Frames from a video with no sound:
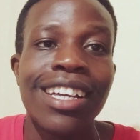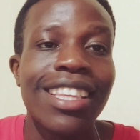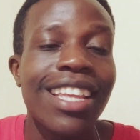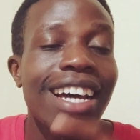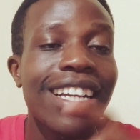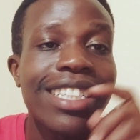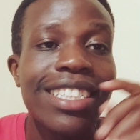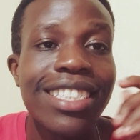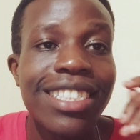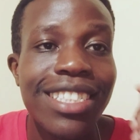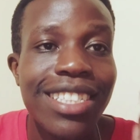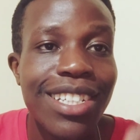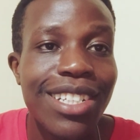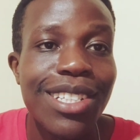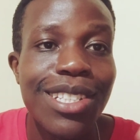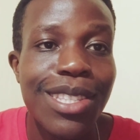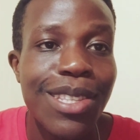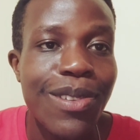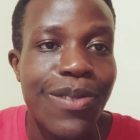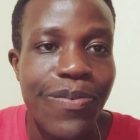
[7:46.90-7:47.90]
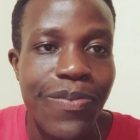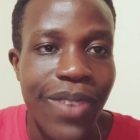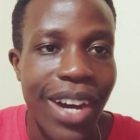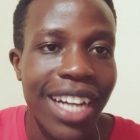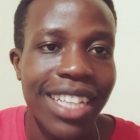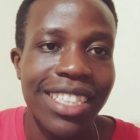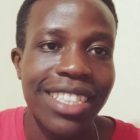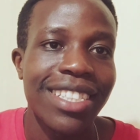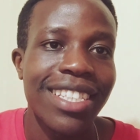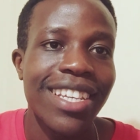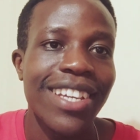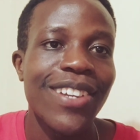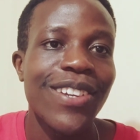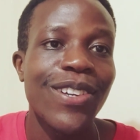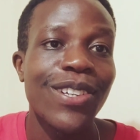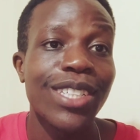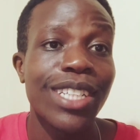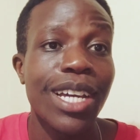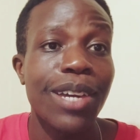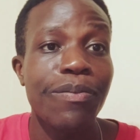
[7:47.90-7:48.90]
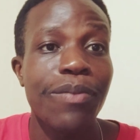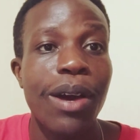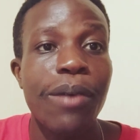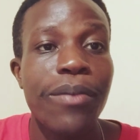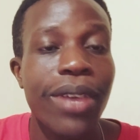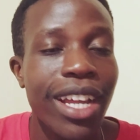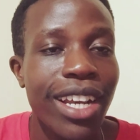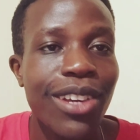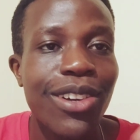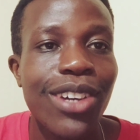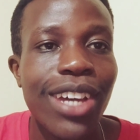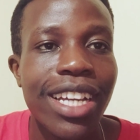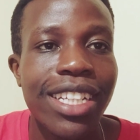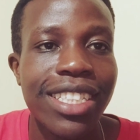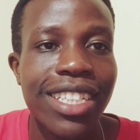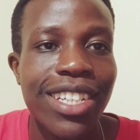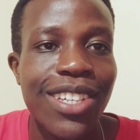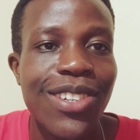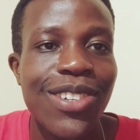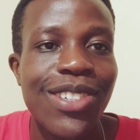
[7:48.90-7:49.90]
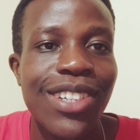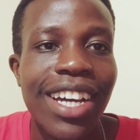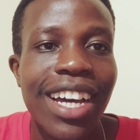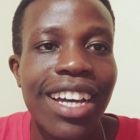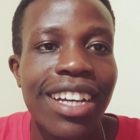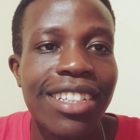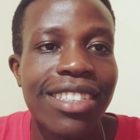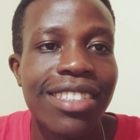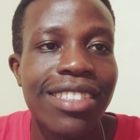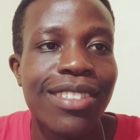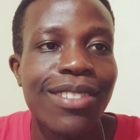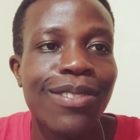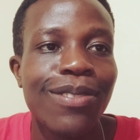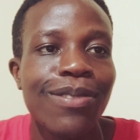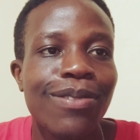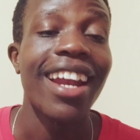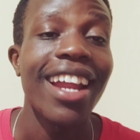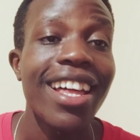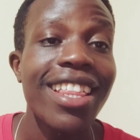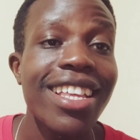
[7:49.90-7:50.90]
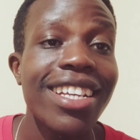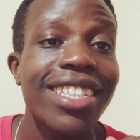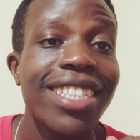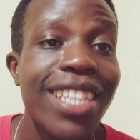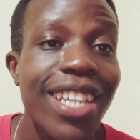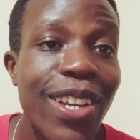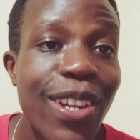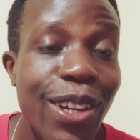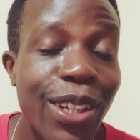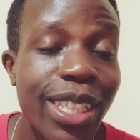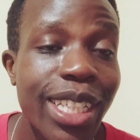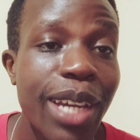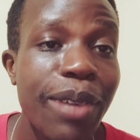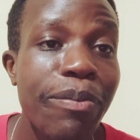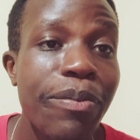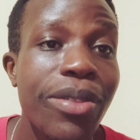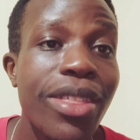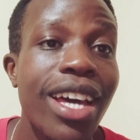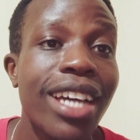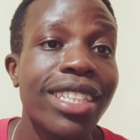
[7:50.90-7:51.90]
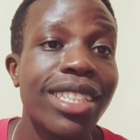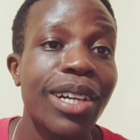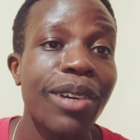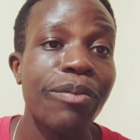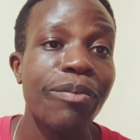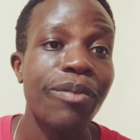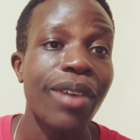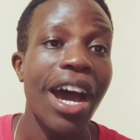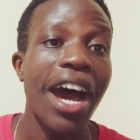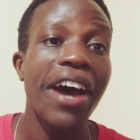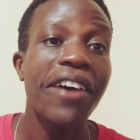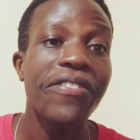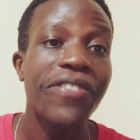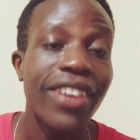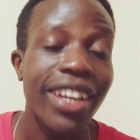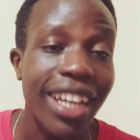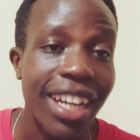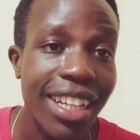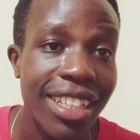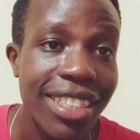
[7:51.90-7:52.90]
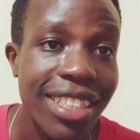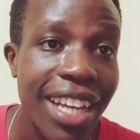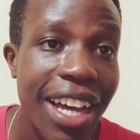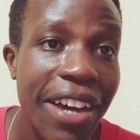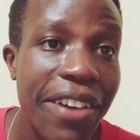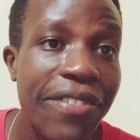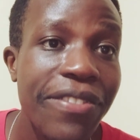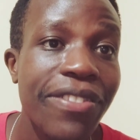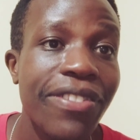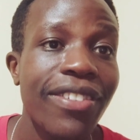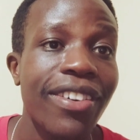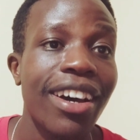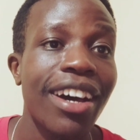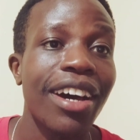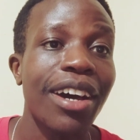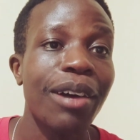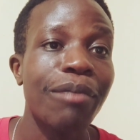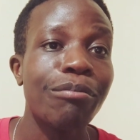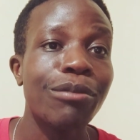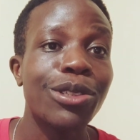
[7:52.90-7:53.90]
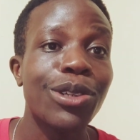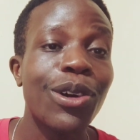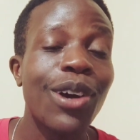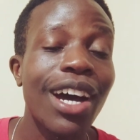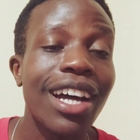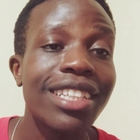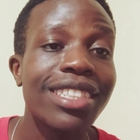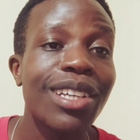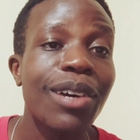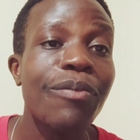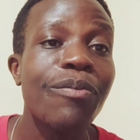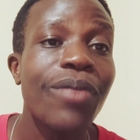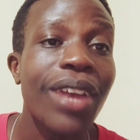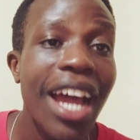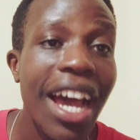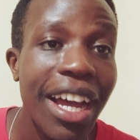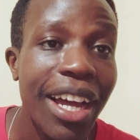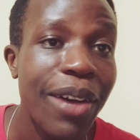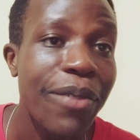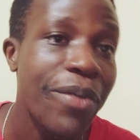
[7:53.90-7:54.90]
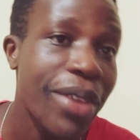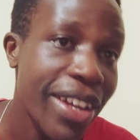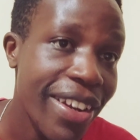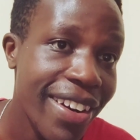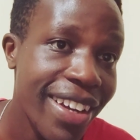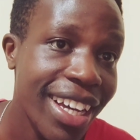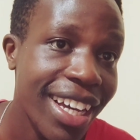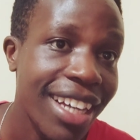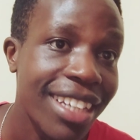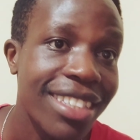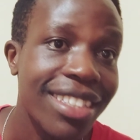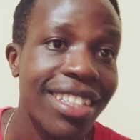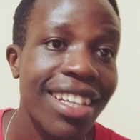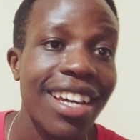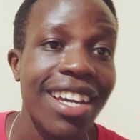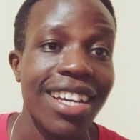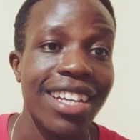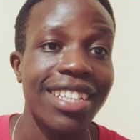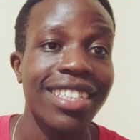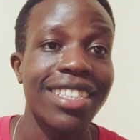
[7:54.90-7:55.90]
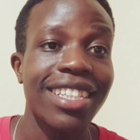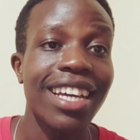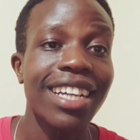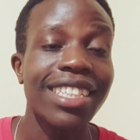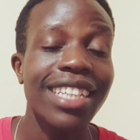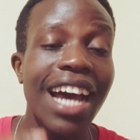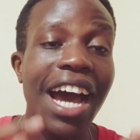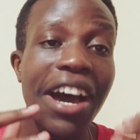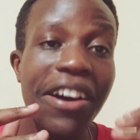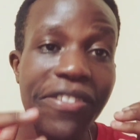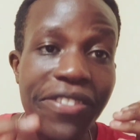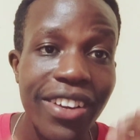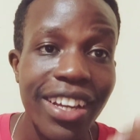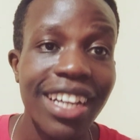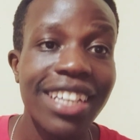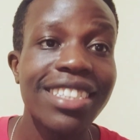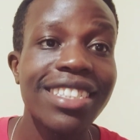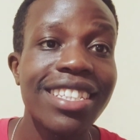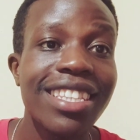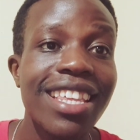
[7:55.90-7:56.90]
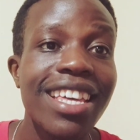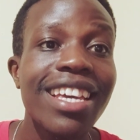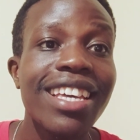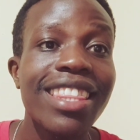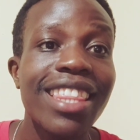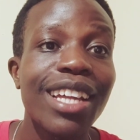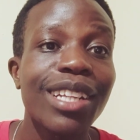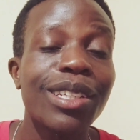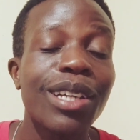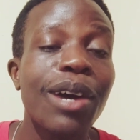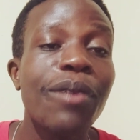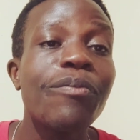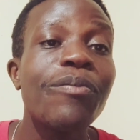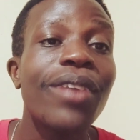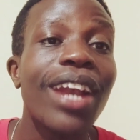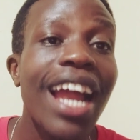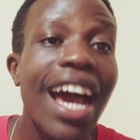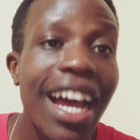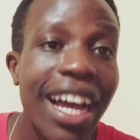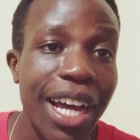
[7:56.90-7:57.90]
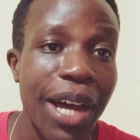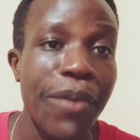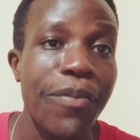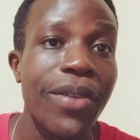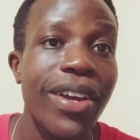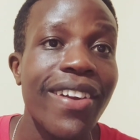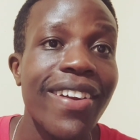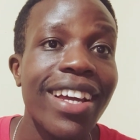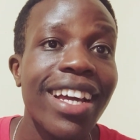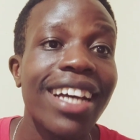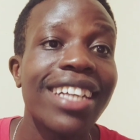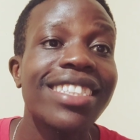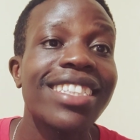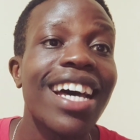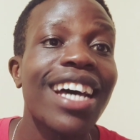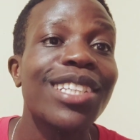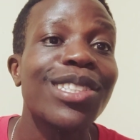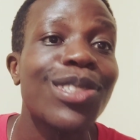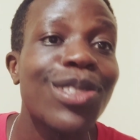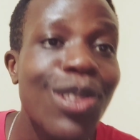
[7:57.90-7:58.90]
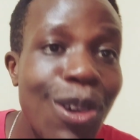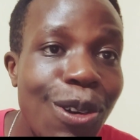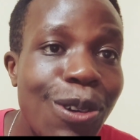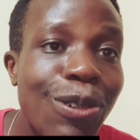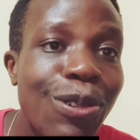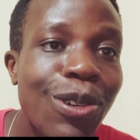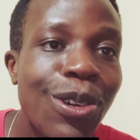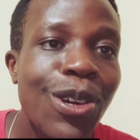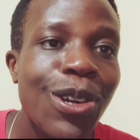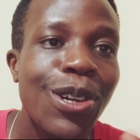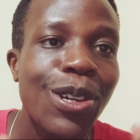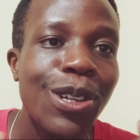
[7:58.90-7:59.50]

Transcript: that is just but a stereotype. I'm educating you guys. Another stereotype that Africans have towards black Americans is that Africans think that black Americans are so,